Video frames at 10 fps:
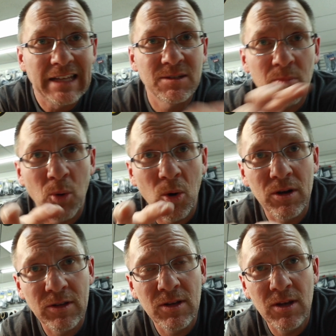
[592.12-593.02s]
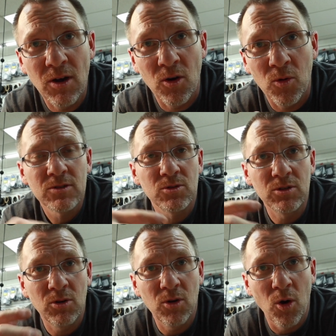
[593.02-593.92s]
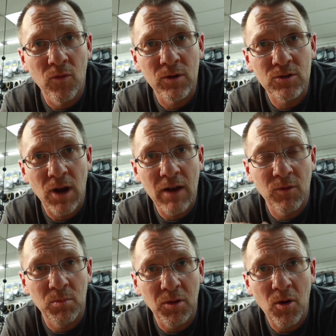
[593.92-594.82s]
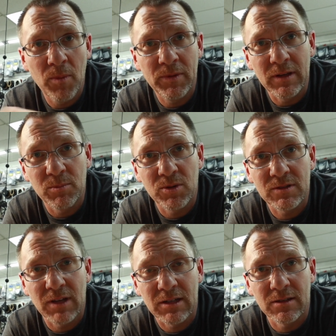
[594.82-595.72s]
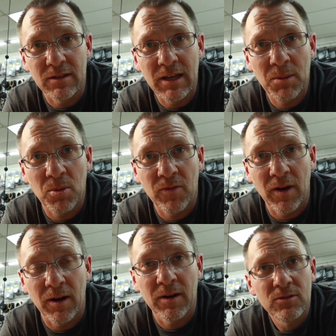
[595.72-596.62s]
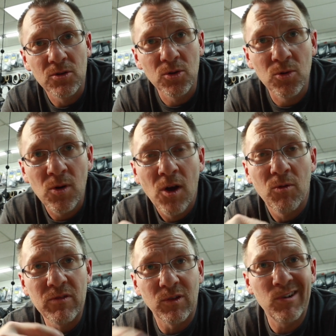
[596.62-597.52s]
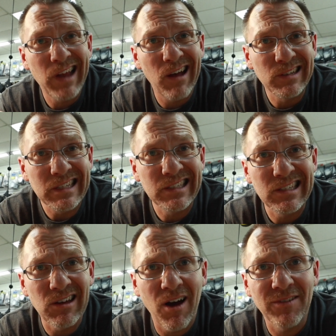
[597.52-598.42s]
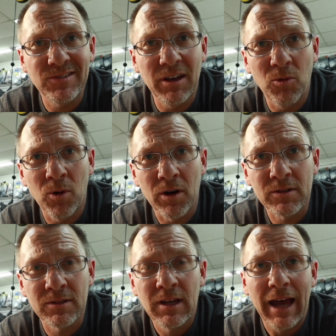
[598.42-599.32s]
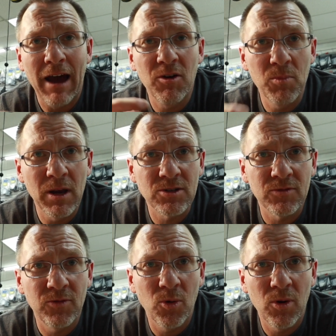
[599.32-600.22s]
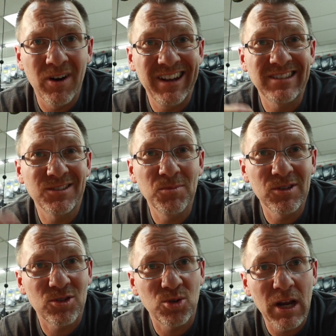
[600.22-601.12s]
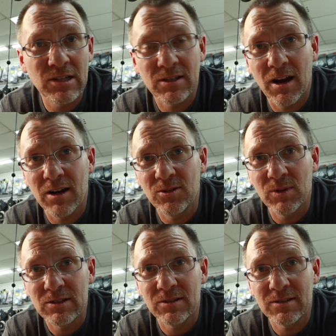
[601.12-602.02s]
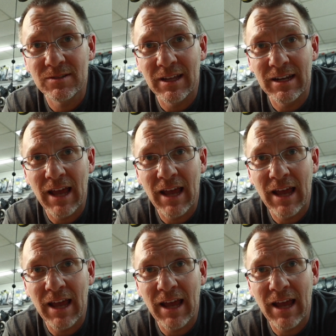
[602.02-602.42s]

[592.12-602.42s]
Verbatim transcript: That's important to know so you don't overdrive or blow up the input section of the amplifier. Two, we've learned how DC offset works, how to measure for it, and some of the strange characteristics that